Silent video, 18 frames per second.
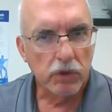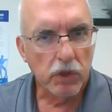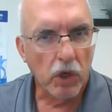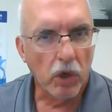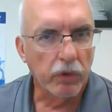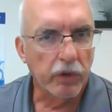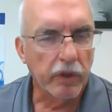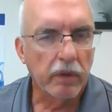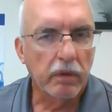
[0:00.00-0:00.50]

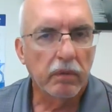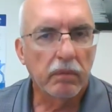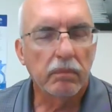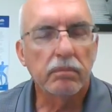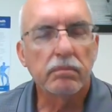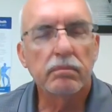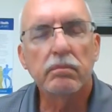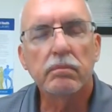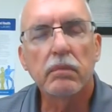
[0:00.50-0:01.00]
coated
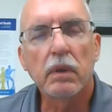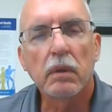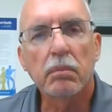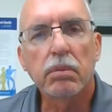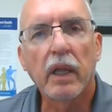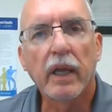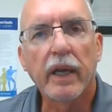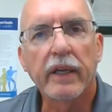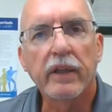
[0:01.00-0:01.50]

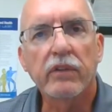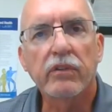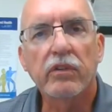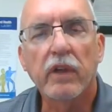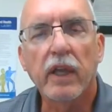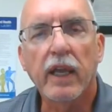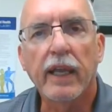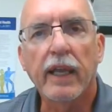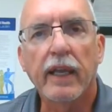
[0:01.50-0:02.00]
appliance,
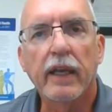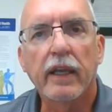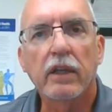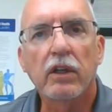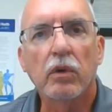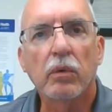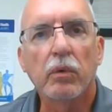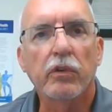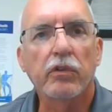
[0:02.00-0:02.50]

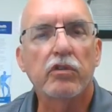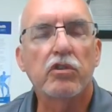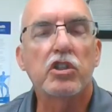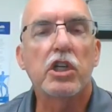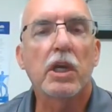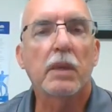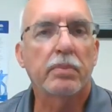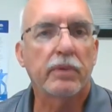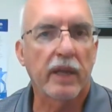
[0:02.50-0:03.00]
and there was
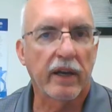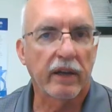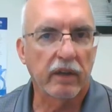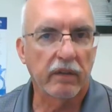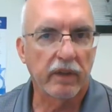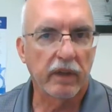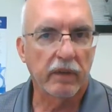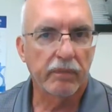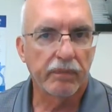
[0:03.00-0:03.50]
chips out
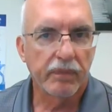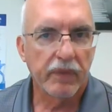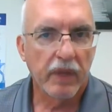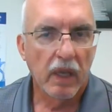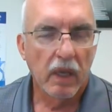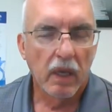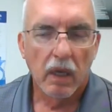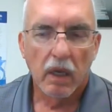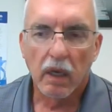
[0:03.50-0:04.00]
of it.
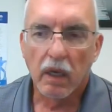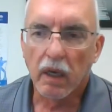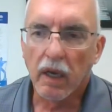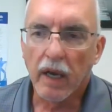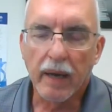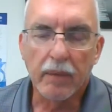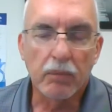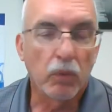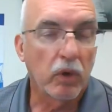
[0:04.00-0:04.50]

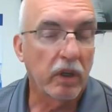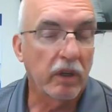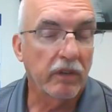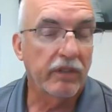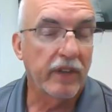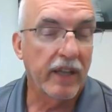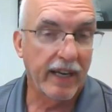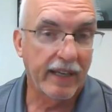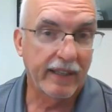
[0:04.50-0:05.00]
I'm one of
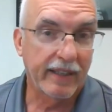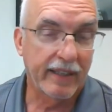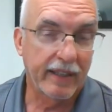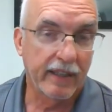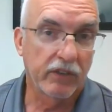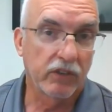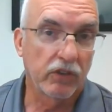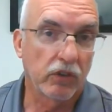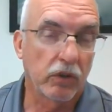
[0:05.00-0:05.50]
9
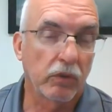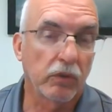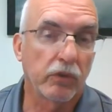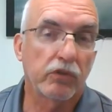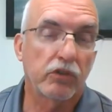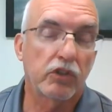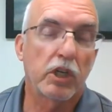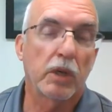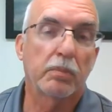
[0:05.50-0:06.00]
kids. There
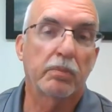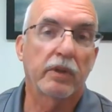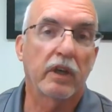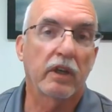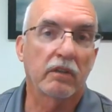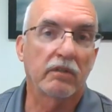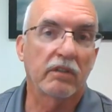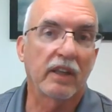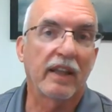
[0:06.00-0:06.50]
was chips
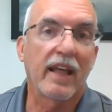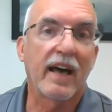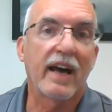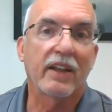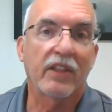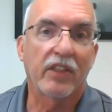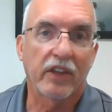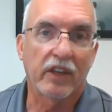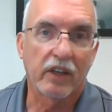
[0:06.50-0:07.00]
out of a
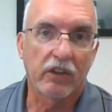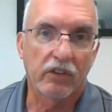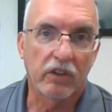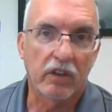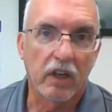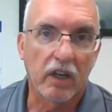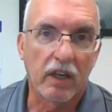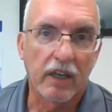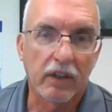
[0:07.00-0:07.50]
lot of things
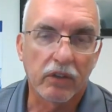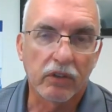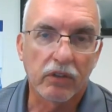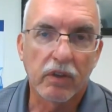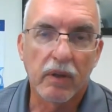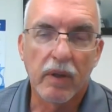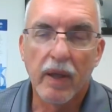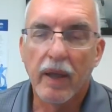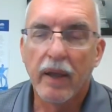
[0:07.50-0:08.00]
in our house.